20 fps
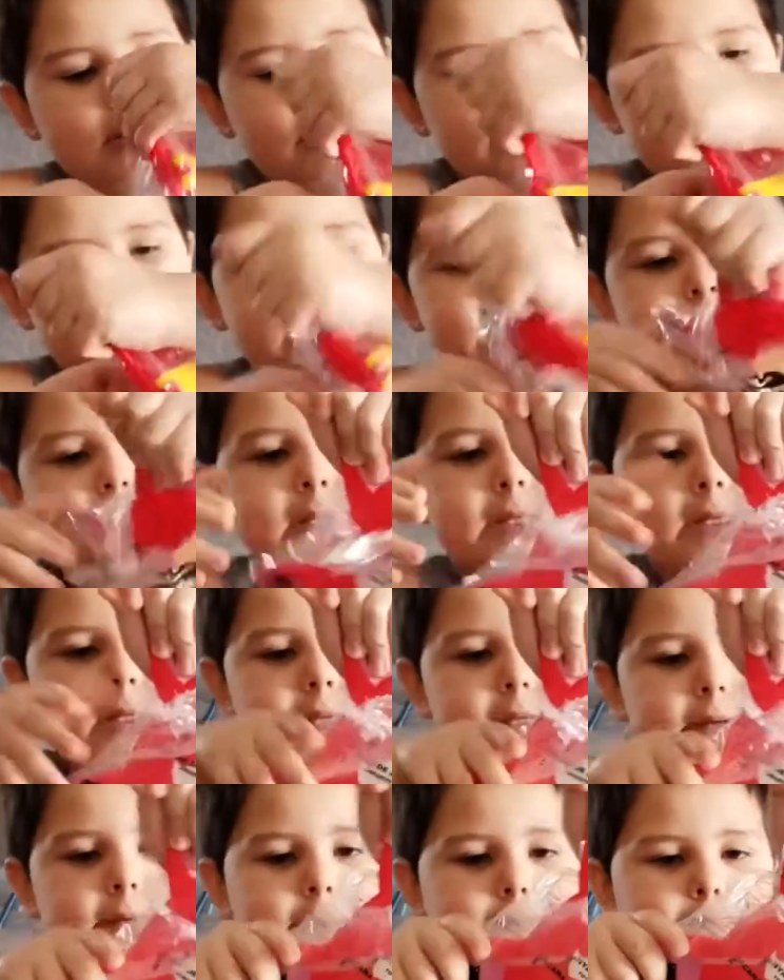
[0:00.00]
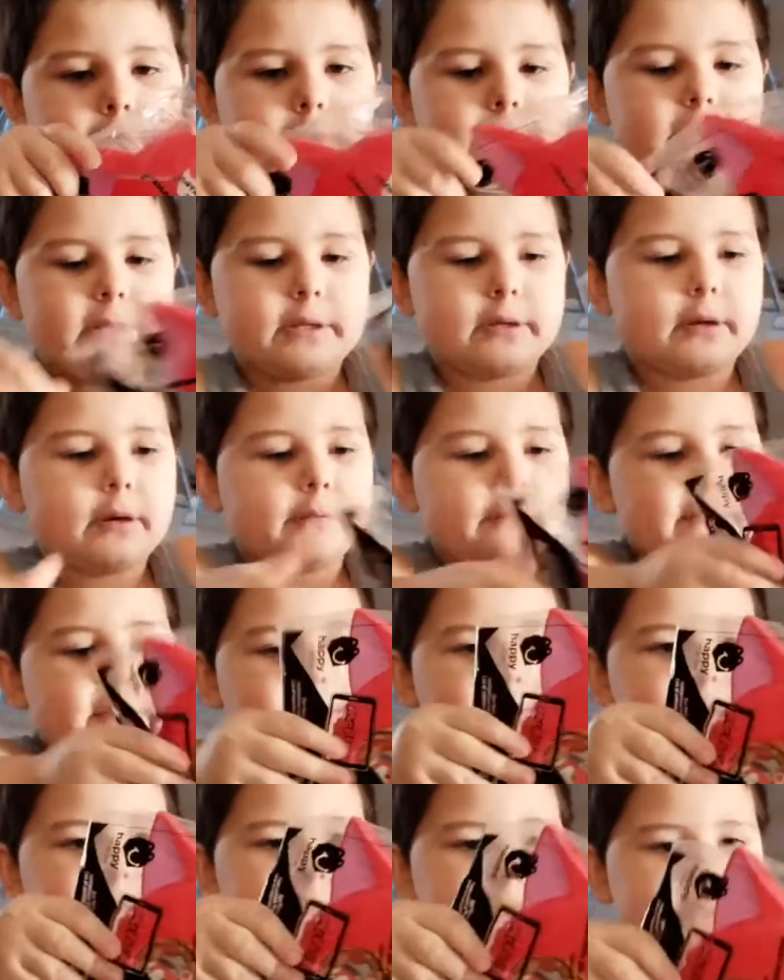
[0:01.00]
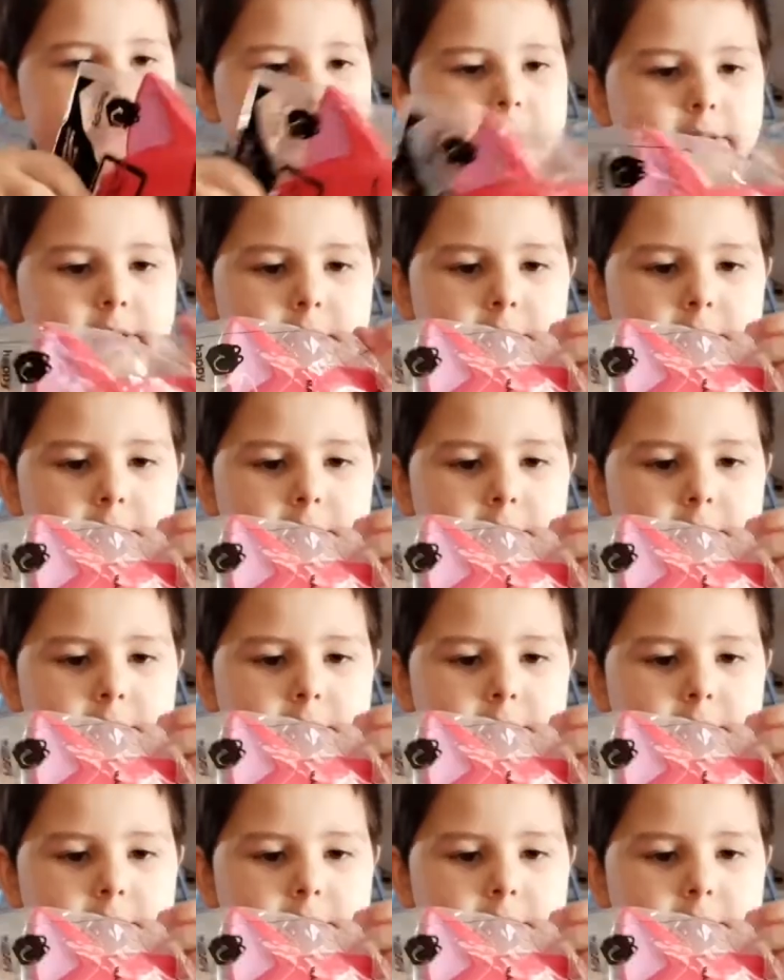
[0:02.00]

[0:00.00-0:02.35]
This is another video of this.